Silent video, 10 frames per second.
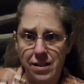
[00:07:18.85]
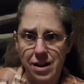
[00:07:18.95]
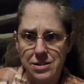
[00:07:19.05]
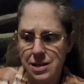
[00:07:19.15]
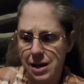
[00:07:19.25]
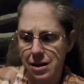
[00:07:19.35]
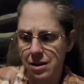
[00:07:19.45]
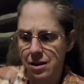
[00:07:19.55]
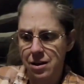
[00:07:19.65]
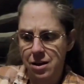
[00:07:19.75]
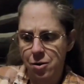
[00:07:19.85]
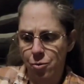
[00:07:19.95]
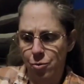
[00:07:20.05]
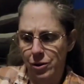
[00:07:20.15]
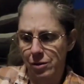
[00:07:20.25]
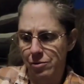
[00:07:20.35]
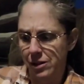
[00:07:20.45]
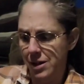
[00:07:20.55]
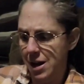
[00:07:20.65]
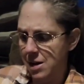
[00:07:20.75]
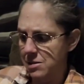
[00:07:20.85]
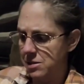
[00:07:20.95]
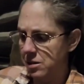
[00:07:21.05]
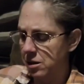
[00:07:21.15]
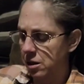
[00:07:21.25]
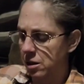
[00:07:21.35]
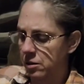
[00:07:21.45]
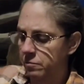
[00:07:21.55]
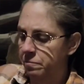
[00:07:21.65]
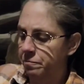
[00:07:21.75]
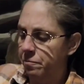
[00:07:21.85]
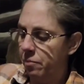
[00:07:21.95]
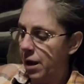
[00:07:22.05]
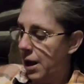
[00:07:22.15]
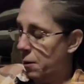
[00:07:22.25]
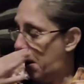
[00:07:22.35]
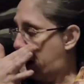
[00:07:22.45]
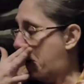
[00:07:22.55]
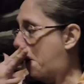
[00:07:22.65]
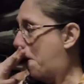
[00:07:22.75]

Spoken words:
That's like really, really nice. Anyway,